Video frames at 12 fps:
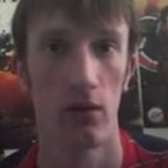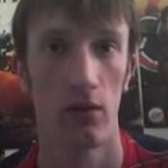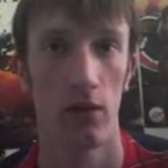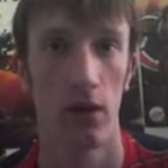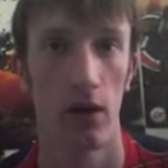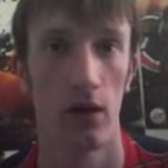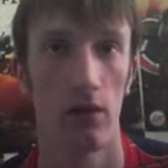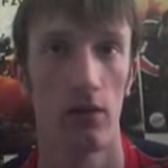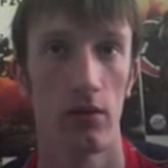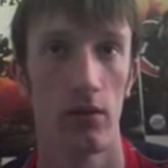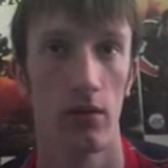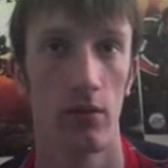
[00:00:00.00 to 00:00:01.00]
Yeah, and
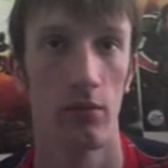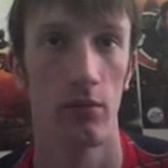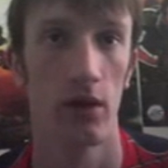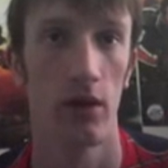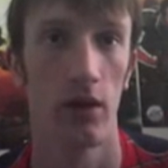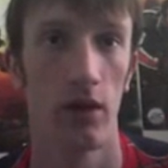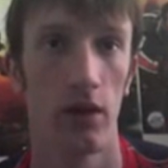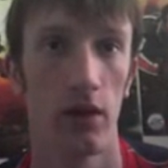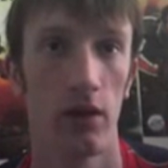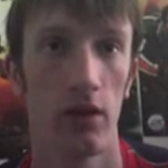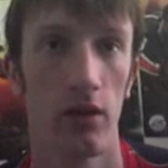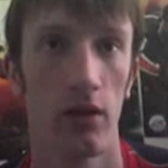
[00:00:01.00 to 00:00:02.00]
you can put it down
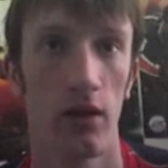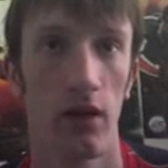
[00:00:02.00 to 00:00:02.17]
here.